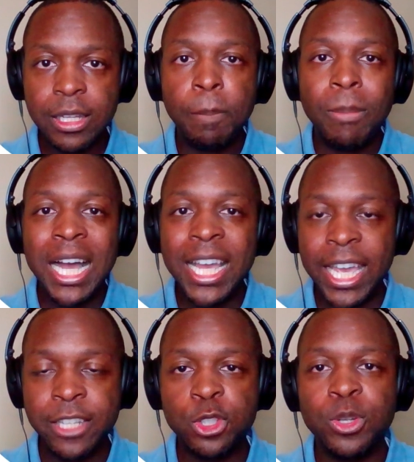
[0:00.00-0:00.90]
my
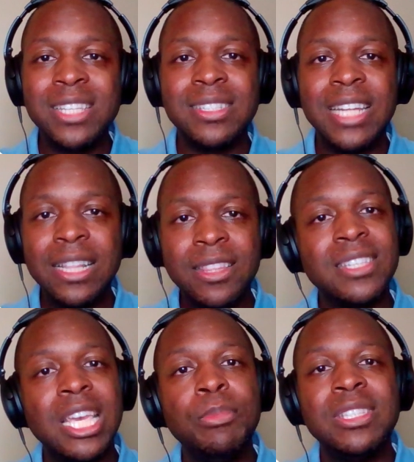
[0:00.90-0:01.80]
answer is not the
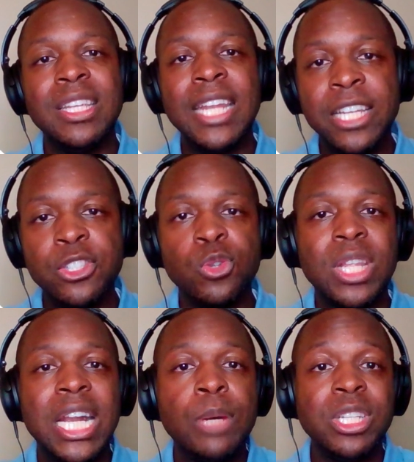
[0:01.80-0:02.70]
same as an answer
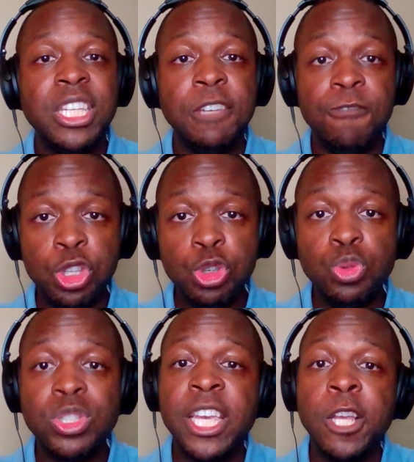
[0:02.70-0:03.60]
that I would give you
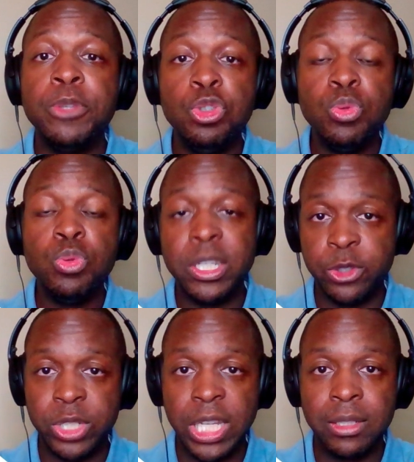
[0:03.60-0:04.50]
to help you
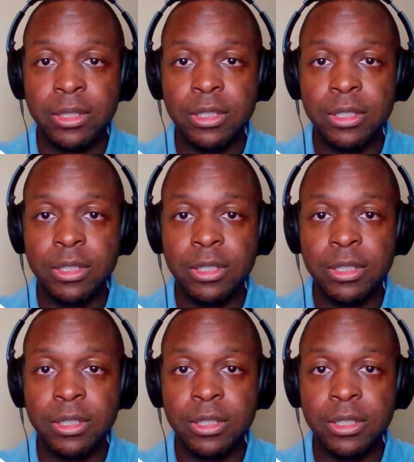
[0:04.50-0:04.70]
understand.